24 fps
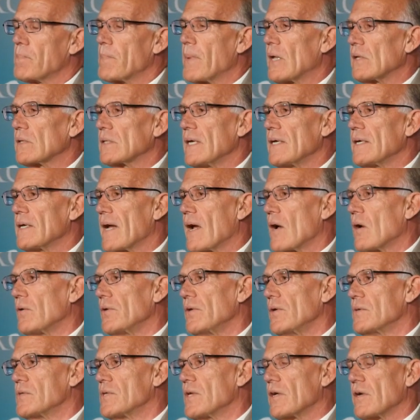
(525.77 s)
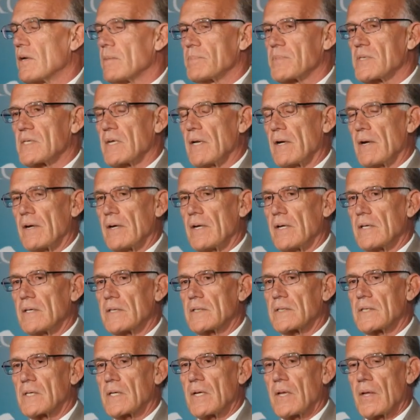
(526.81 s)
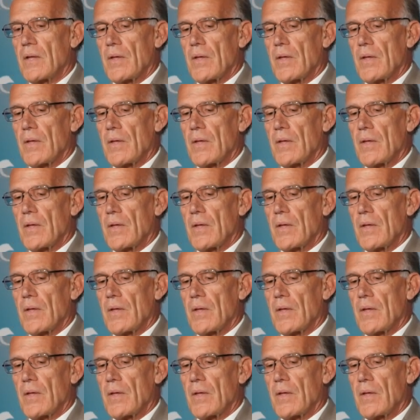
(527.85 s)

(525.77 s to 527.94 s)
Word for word: melting down using obscenities.